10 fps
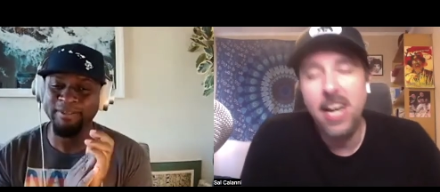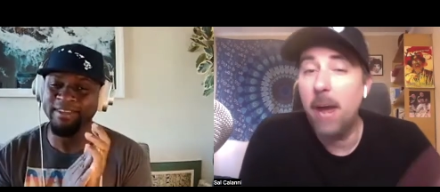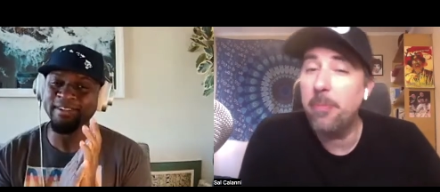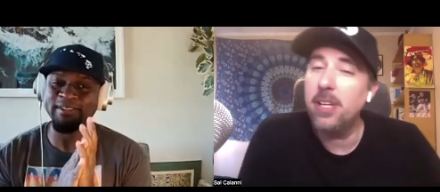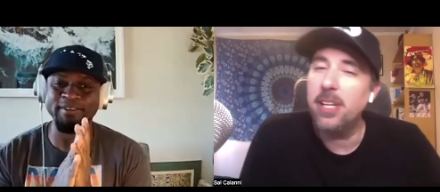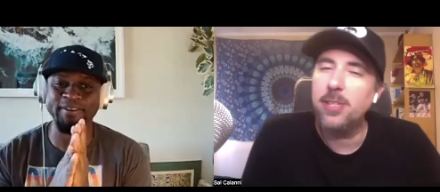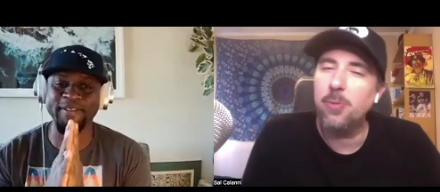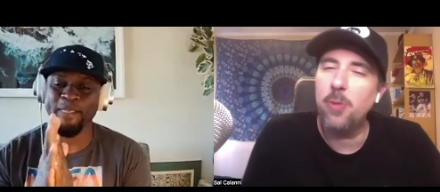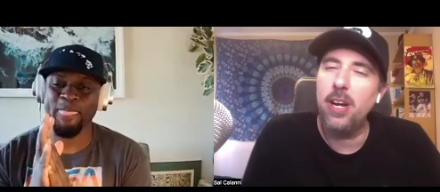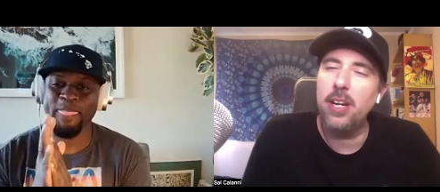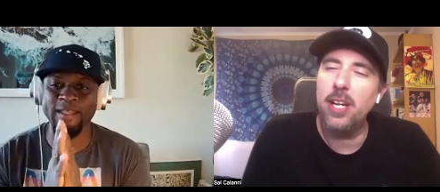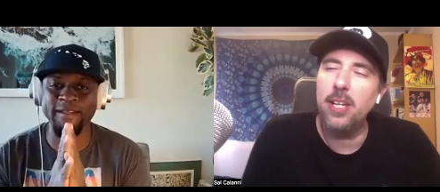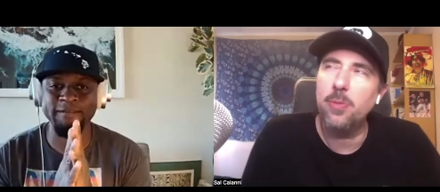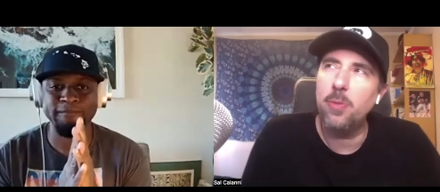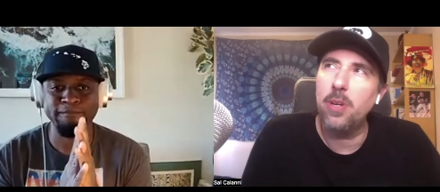Speaker 1: I'll be. It's weird.
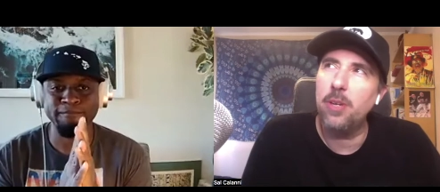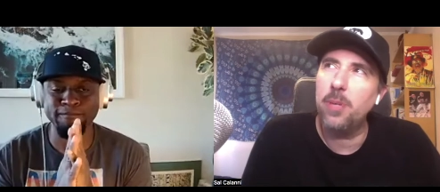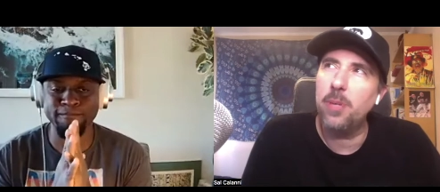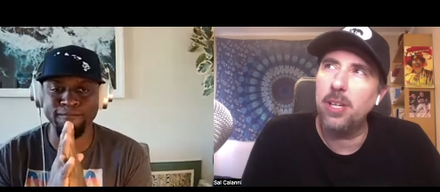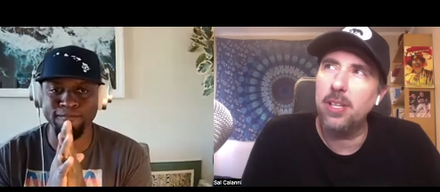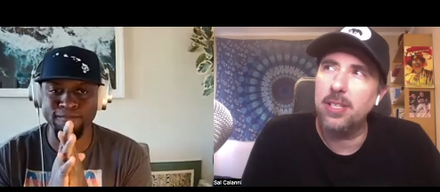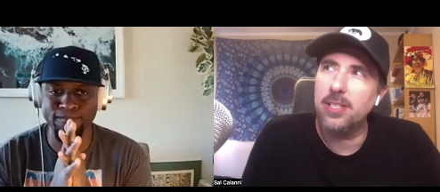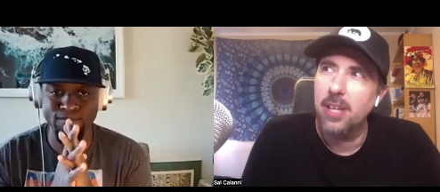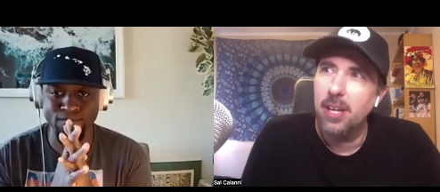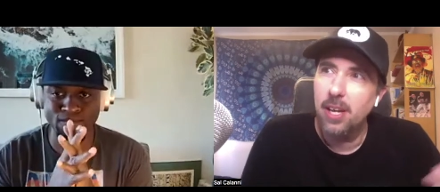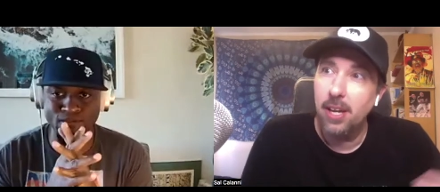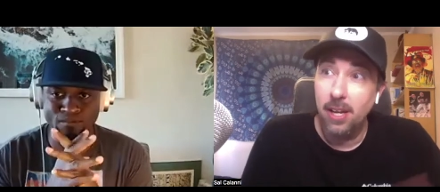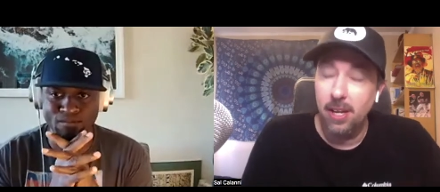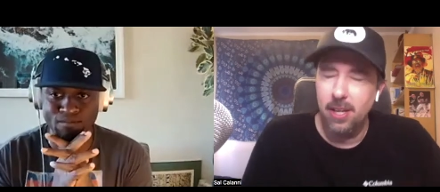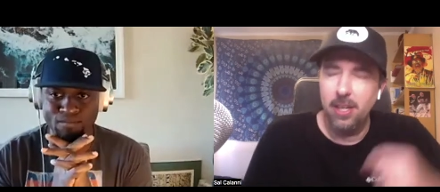It's weird because
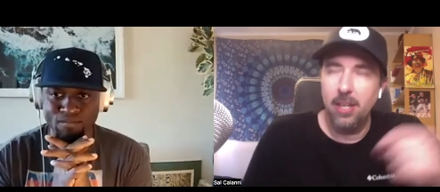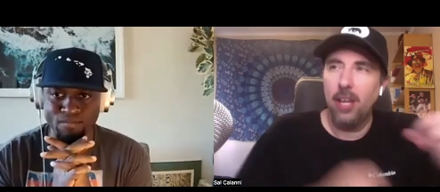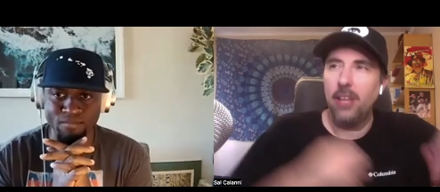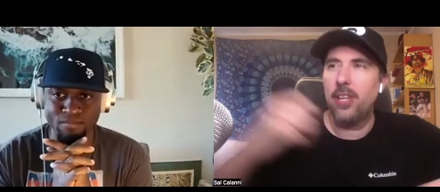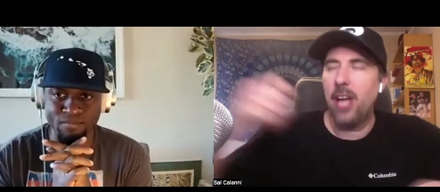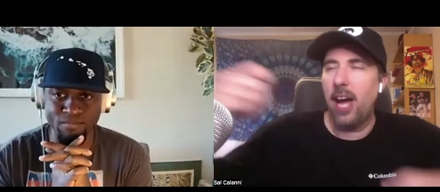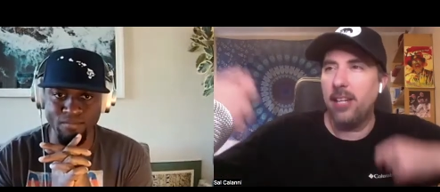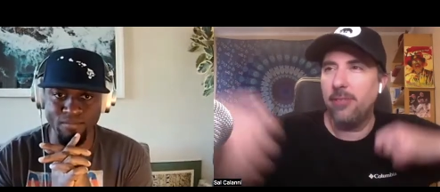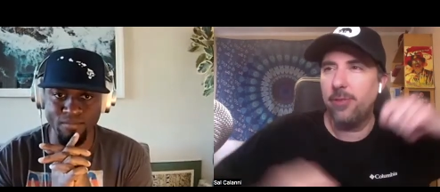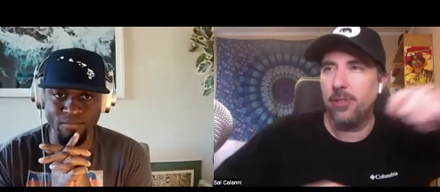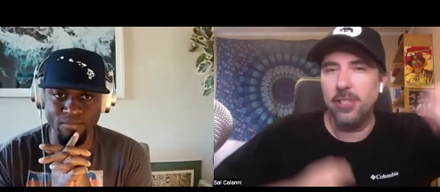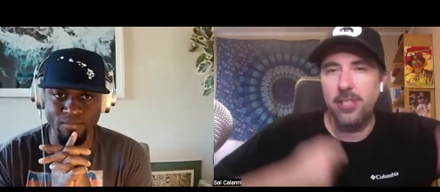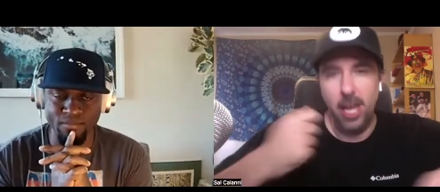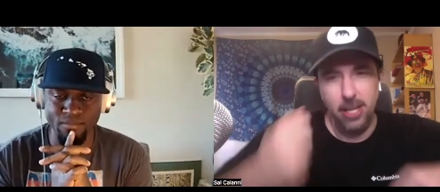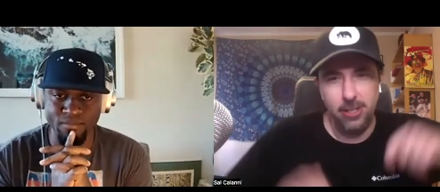they, I didn't feel the
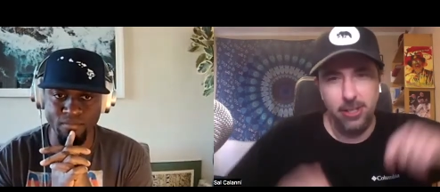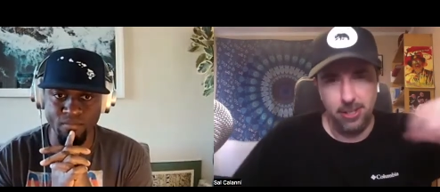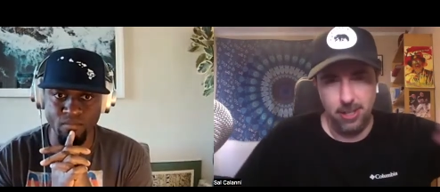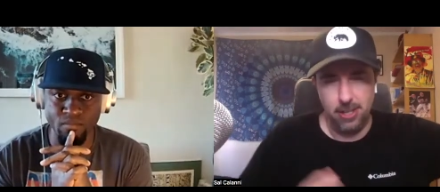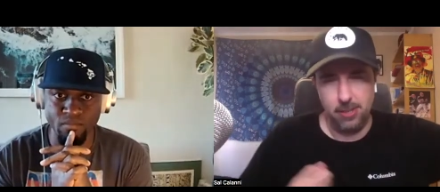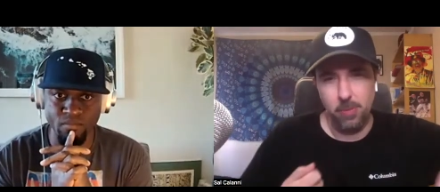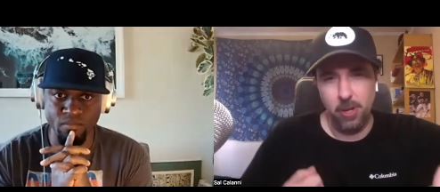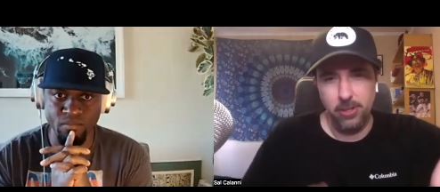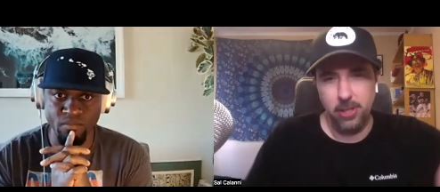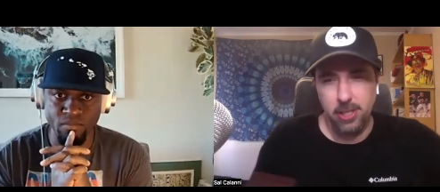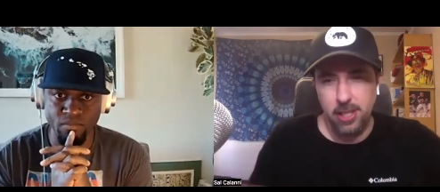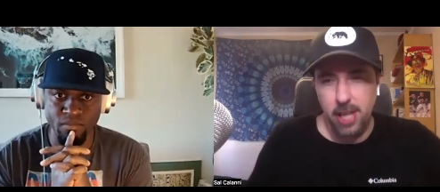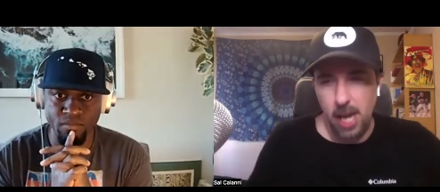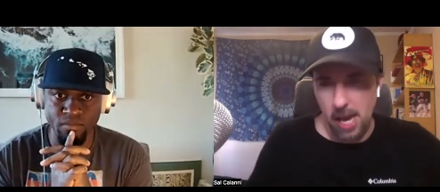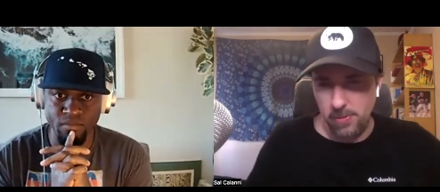tension as much. Like the
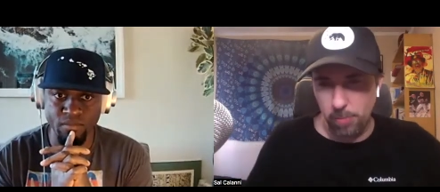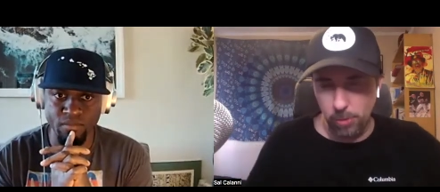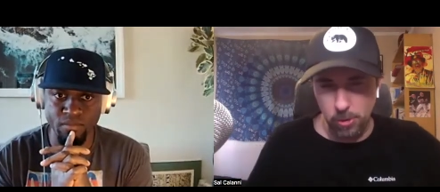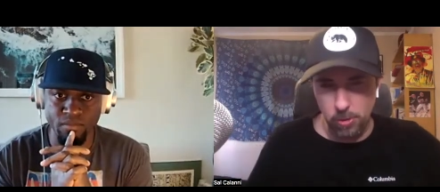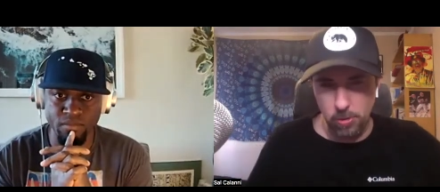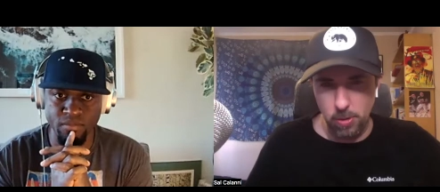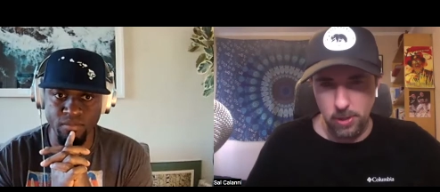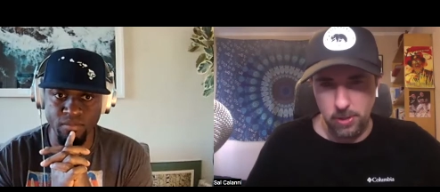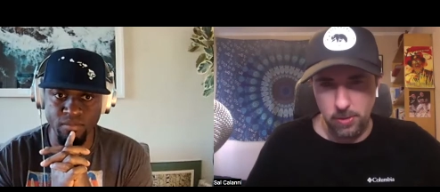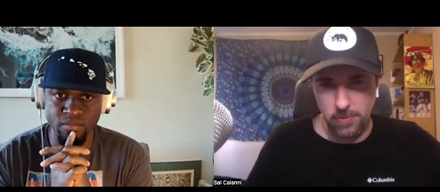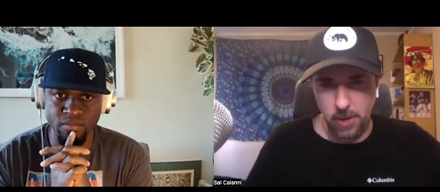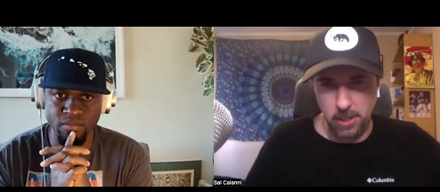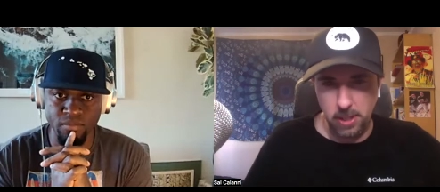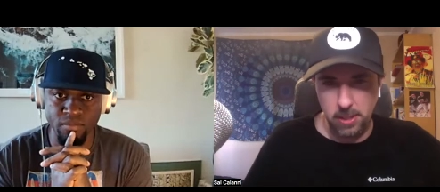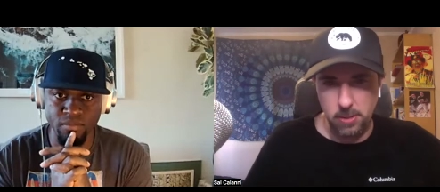Cavs blew a
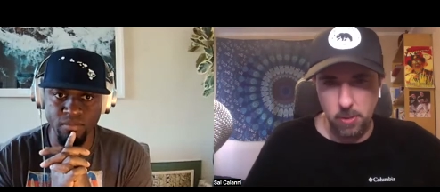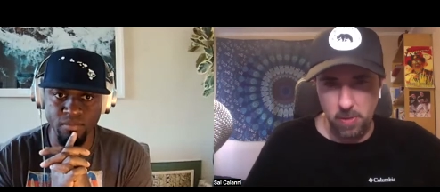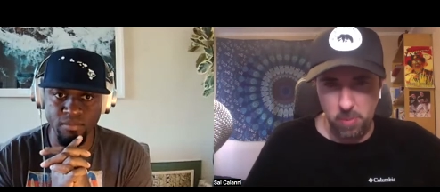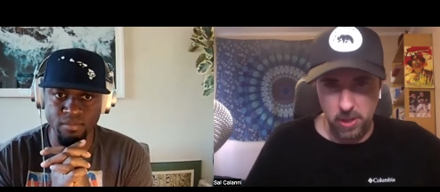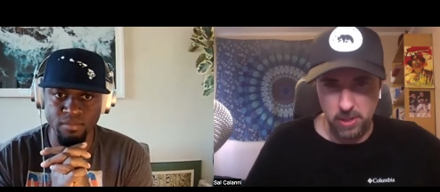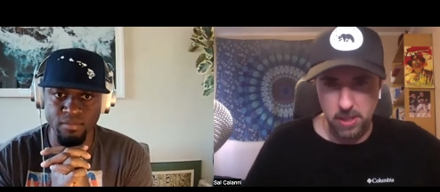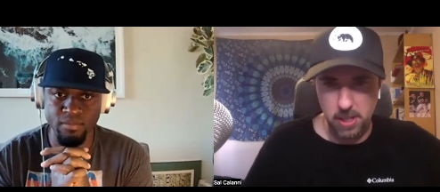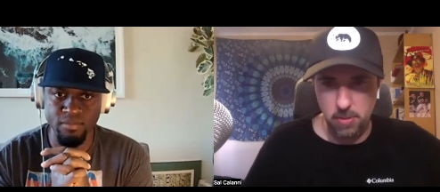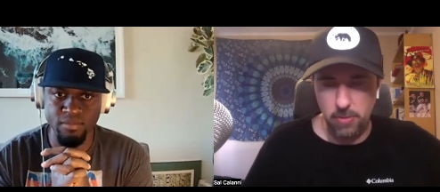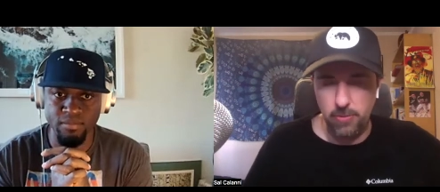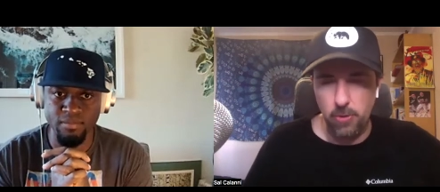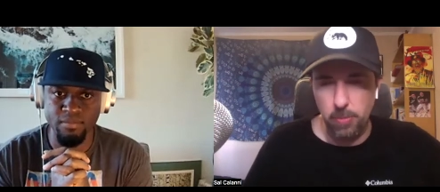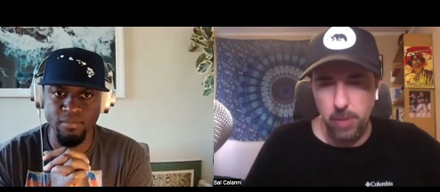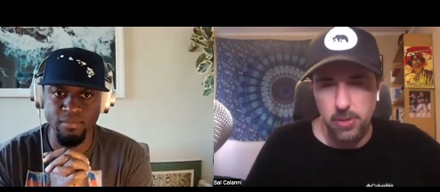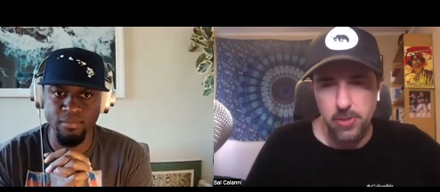fucking twelve point lead with four
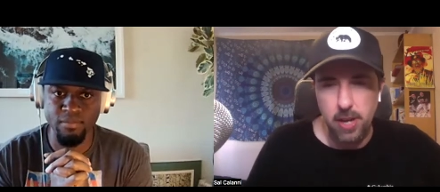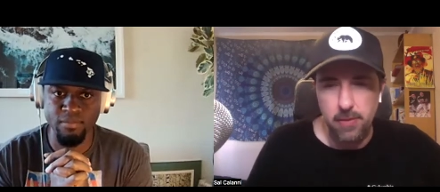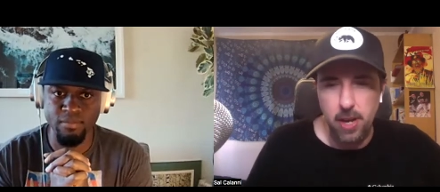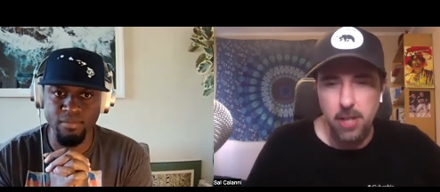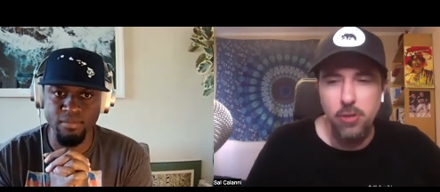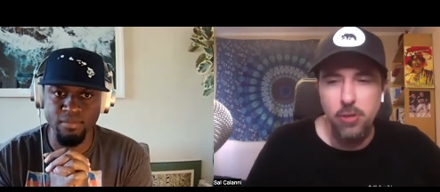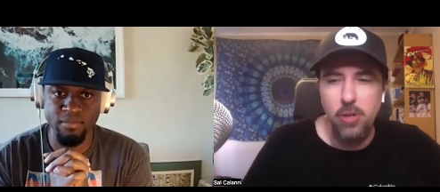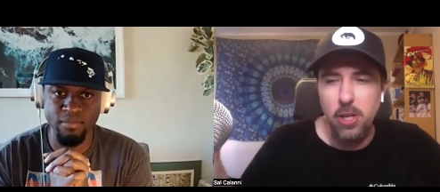minutes left, and you